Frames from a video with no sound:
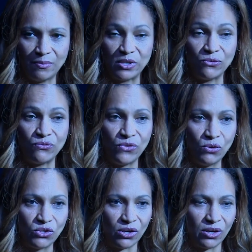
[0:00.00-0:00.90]
But the
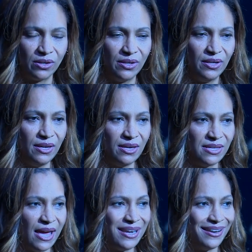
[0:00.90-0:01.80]
future is
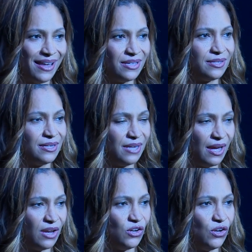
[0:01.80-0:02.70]
that in less than
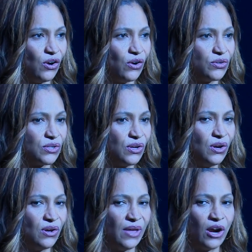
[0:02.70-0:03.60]
10 years,
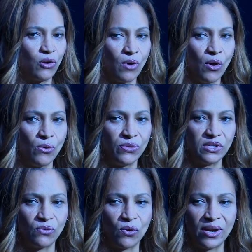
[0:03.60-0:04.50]
that growth
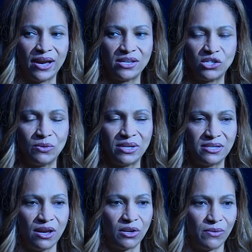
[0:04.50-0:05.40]
is forecast to
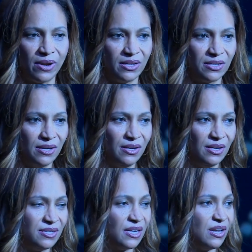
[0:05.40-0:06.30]
accelerate
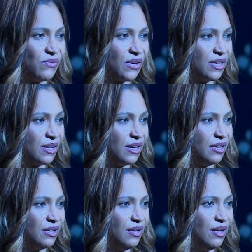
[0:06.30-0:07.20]
significantly,